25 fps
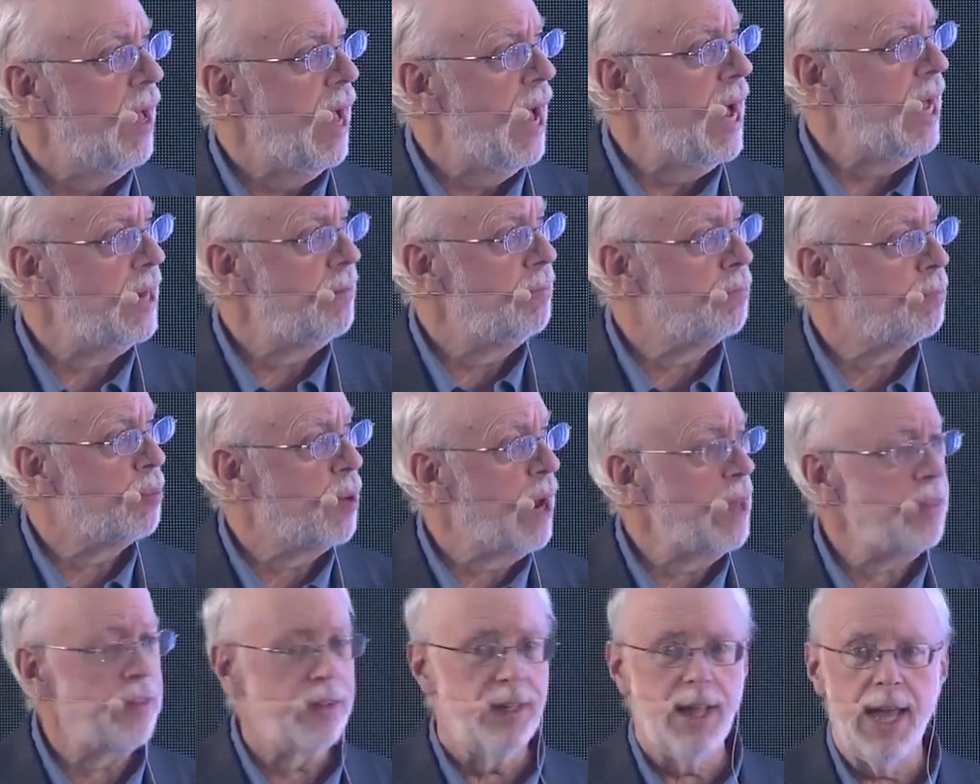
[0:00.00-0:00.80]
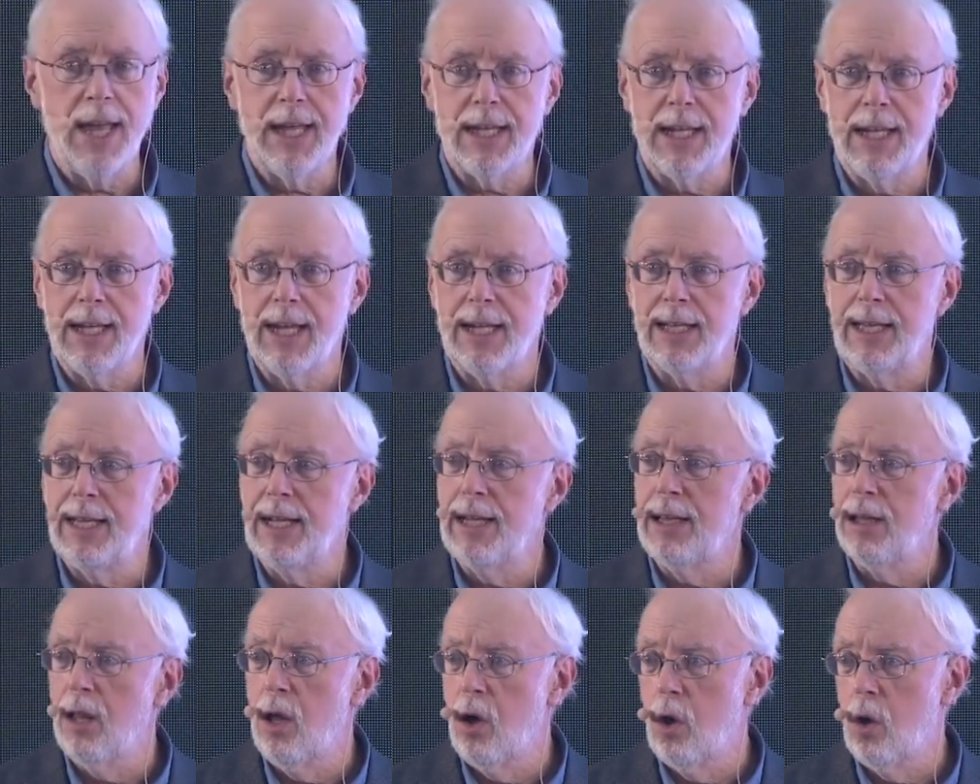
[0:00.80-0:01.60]
had
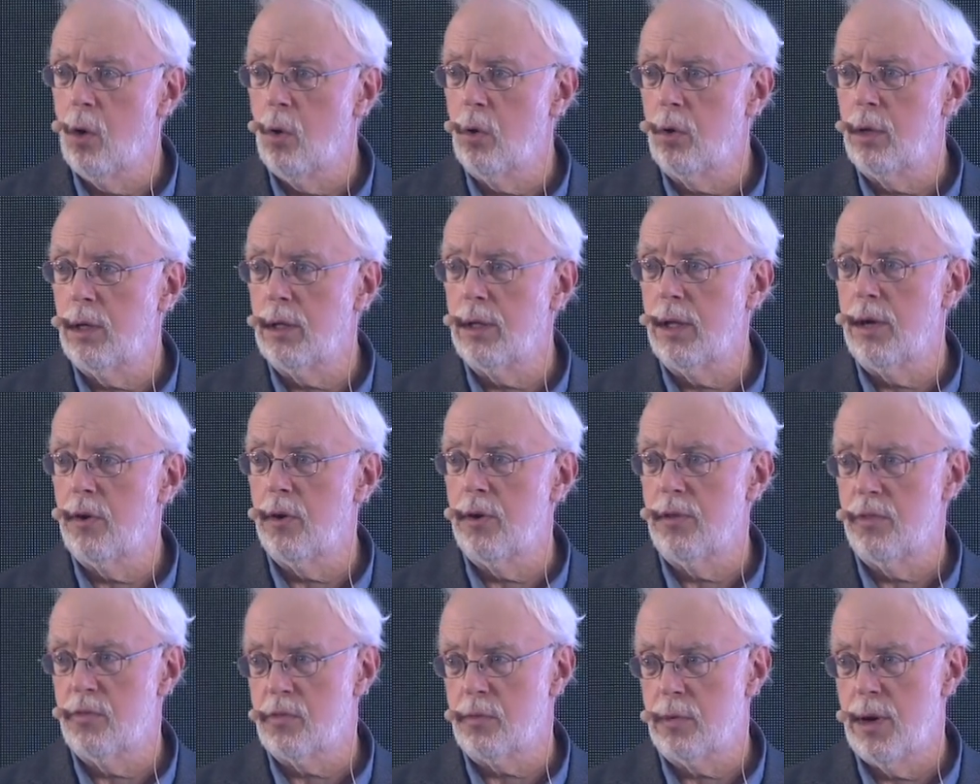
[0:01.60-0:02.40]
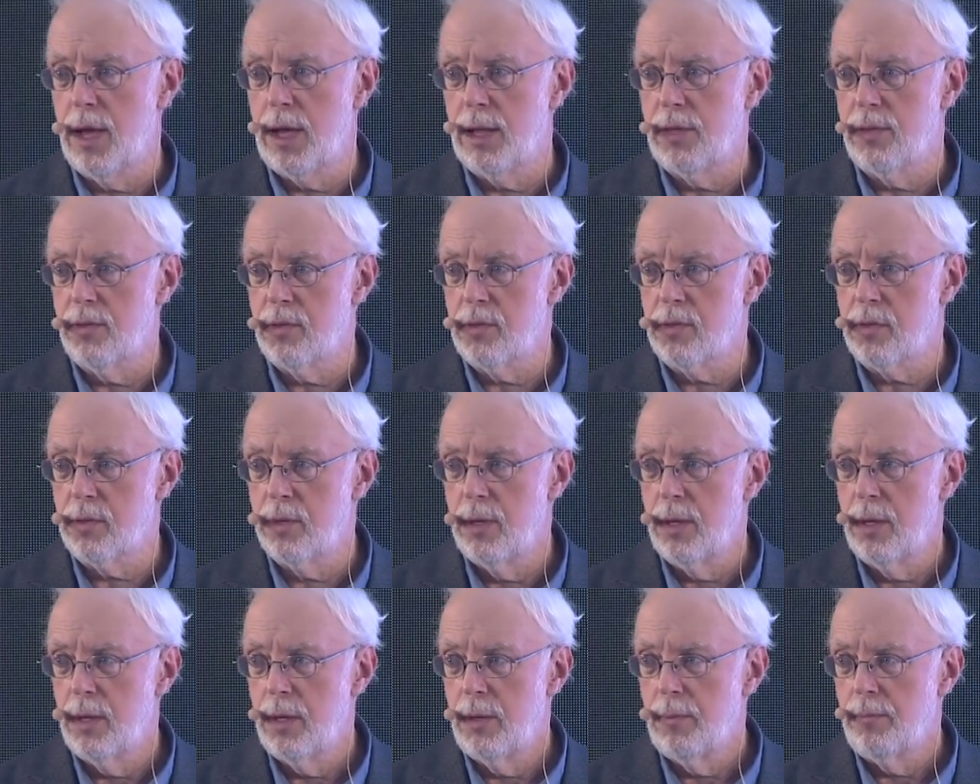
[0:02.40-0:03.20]
breathtakingly low clearance rates.
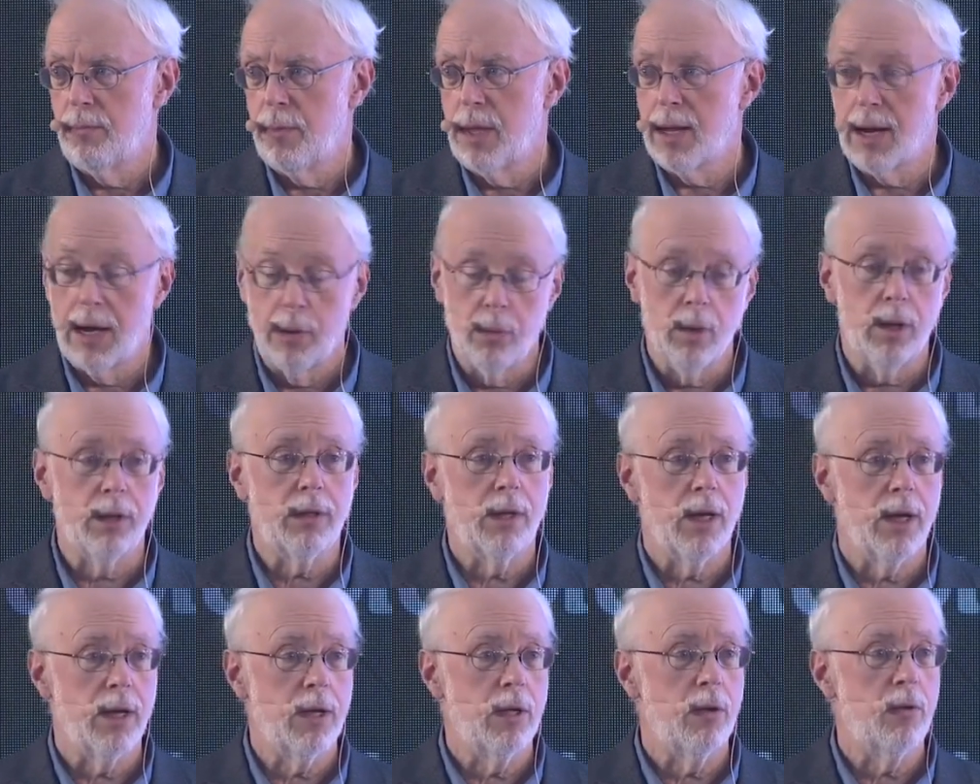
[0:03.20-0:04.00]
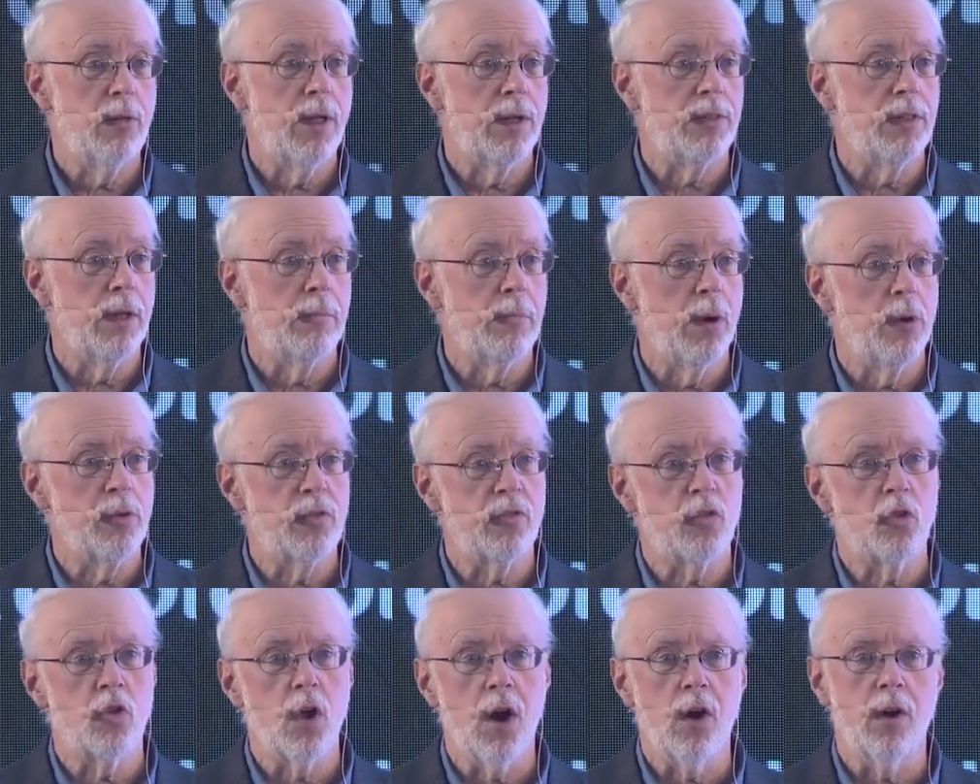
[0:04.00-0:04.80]
And I will tell you that the
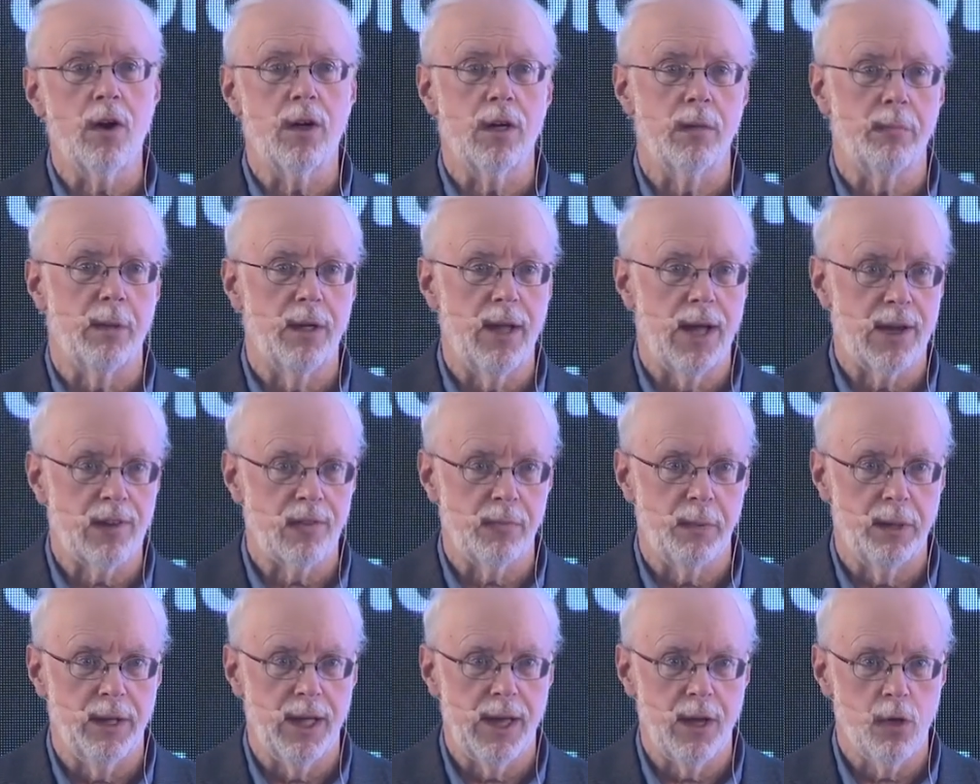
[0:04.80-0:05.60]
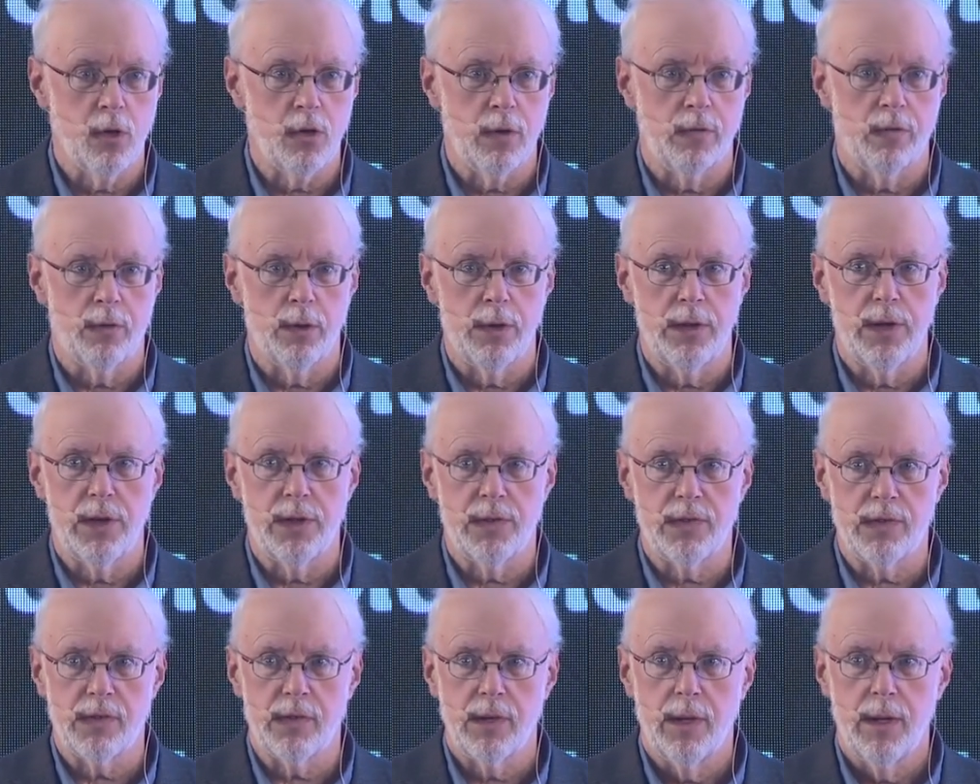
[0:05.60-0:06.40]
most charitable explanation for
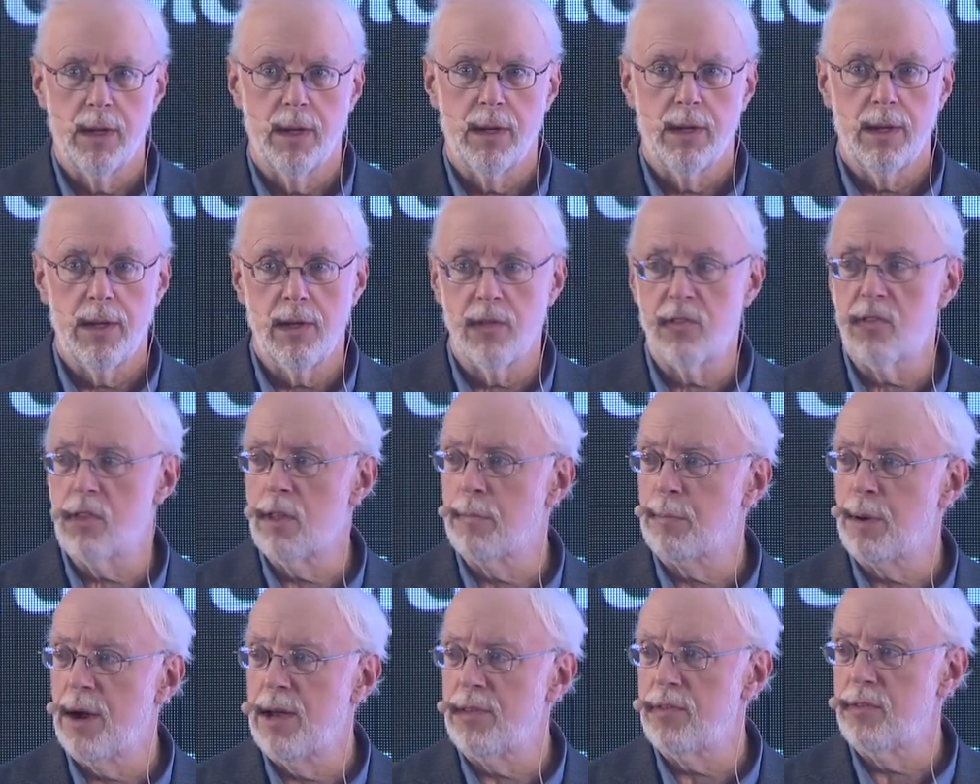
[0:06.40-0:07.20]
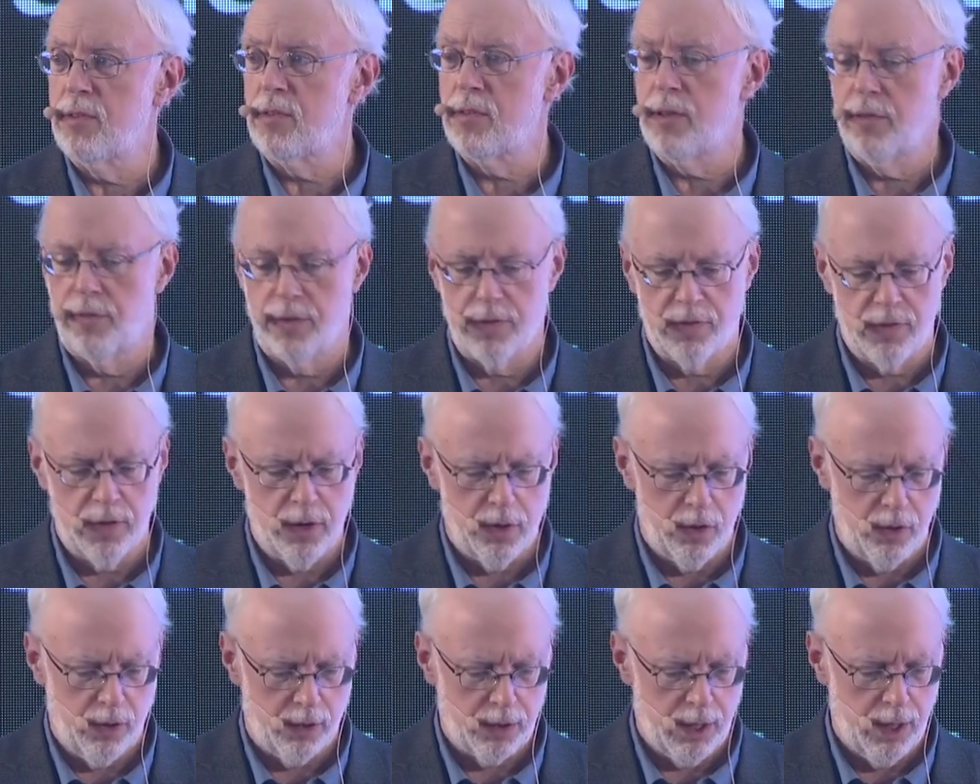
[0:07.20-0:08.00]
this is the presence of a
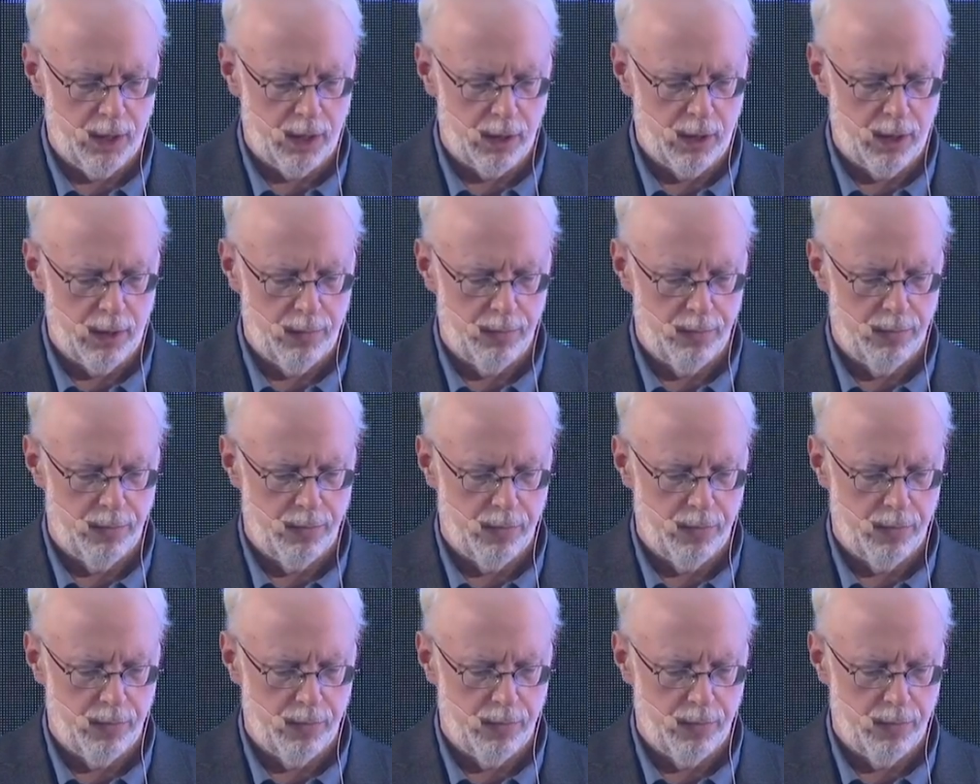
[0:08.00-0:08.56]
serial killer.